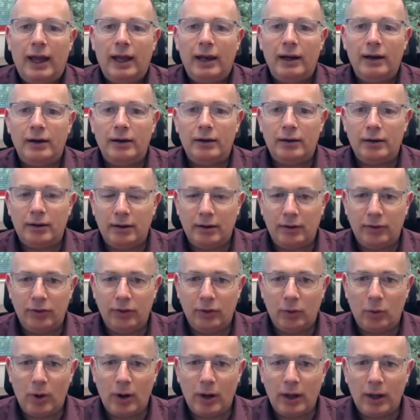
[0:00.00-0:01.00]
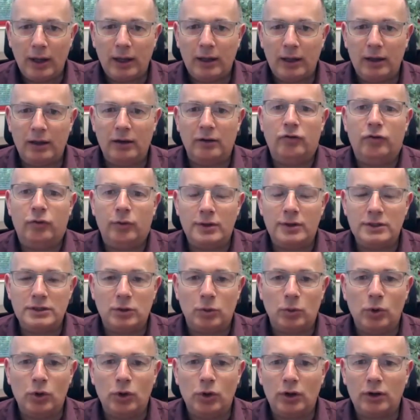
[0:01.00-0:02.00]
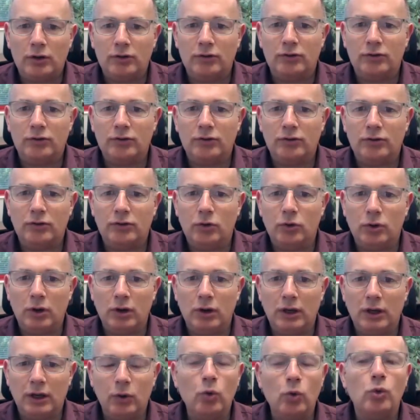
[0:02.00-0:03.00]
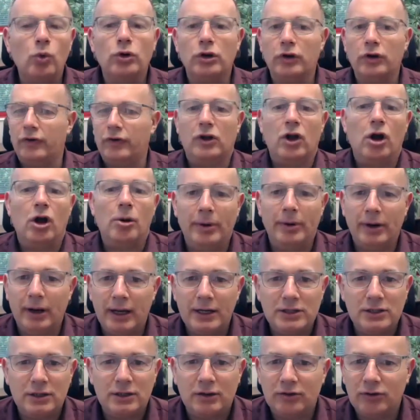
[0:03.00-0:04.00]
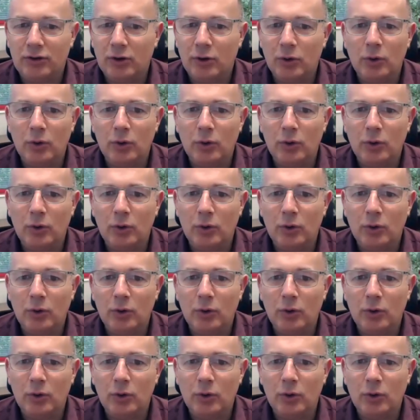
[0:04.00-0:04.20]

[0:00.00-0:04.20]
And the way influenza works, you can get all different combinations.